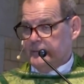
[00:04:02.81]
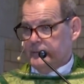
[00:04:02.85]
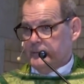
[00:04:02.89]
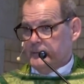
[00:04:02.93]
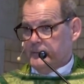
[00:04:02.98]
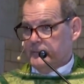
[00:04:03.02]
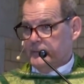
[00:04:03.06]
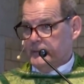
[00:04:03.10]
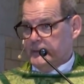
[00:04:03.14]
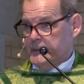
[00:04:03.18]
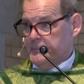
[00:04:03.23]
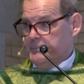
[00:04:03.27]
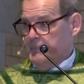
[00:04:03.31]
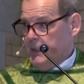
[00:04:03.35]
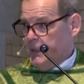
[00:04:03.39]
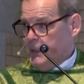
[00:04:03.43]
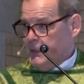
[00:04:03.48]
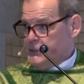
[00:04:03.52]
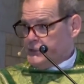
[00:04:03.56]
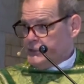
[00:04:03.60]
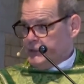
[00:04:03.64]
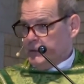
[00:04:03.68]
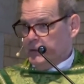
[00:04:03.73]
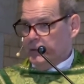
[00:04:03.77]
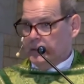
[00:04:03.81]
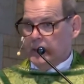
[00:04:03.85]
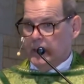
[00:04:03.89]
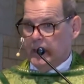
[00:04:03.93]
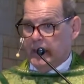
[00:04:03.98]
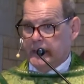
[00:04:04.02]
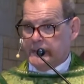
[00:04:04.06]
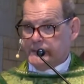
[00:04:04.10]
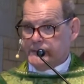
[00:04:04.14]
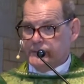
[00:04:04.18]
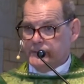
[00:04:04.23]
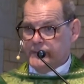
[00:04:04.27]
They're the
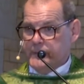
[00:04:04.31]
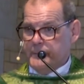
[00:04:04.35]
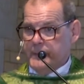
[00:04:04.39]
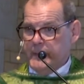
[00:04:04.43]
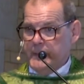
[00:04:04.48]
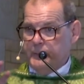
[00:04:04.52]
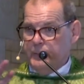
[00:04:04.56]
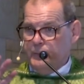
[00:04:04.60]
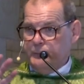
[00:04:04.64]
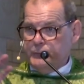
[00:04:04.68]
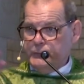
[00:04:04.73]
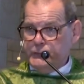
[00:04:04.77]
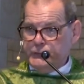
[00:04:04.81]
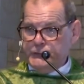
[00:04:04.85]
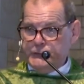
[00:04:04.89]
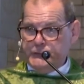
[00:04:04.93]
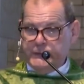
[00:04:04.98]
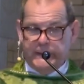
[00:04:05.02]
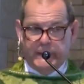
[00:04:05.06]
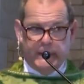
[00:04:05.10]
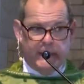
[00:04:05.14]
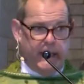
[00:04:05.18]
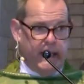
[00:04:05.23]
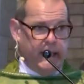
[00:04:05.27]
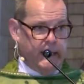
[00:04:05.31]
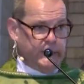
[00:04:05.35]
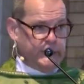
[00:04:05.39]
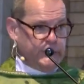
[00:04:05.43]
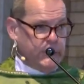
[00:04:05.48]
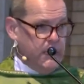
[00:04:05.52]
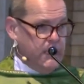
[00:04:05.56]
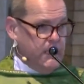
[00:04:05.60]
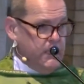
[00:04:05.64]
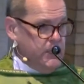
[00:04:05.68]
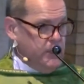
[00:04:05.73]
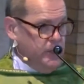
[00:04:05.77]
marginalized, they're the people pushed to the edge.